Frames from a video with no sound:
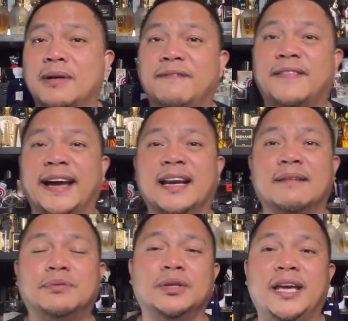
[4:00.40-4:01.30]
a
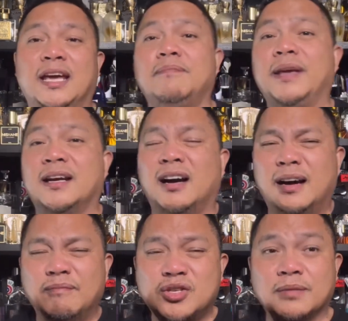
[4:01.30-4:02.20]
pineapple. It
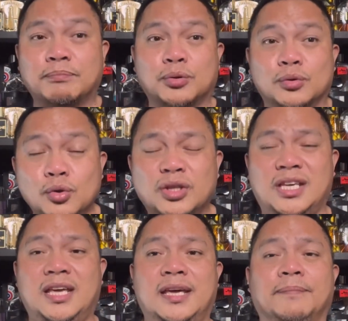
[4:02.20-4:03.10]
becomes a
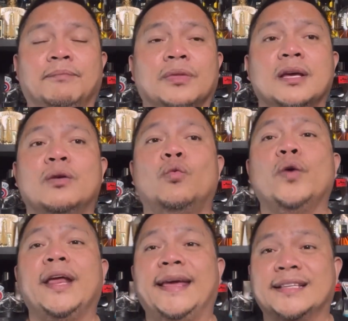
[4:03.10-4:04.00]
fruity
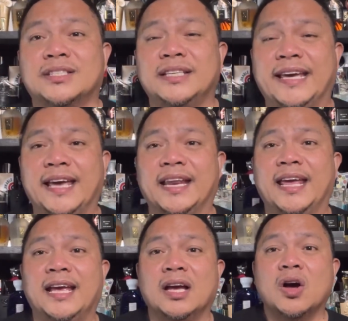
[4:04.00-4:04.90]
when it's
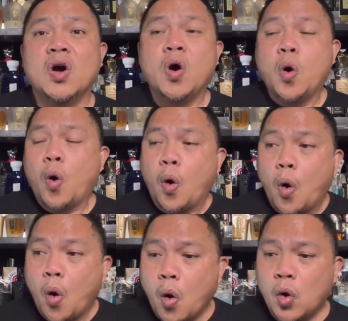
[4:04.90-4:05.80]
getting
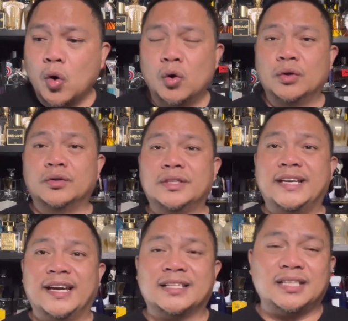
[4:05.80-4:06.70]
old,
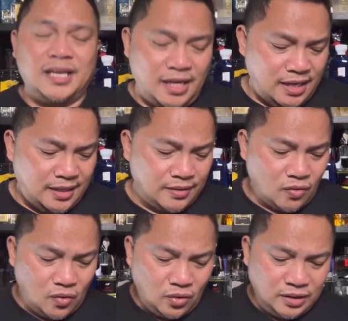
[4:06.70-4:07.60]
guys.
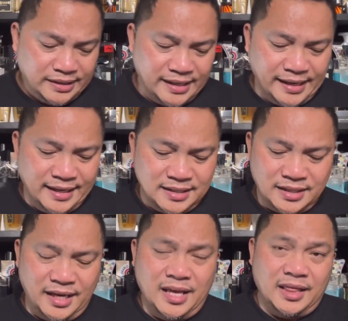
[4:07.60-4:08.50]

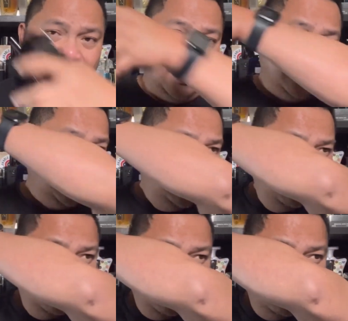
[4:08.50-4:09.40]
It is
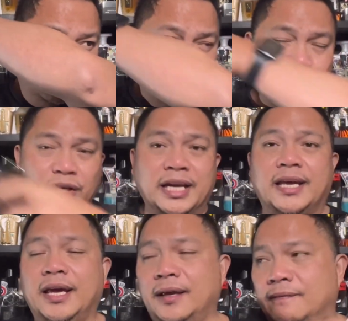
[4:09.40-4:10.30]

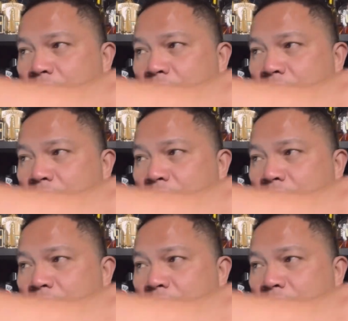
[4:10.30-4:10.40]
freaking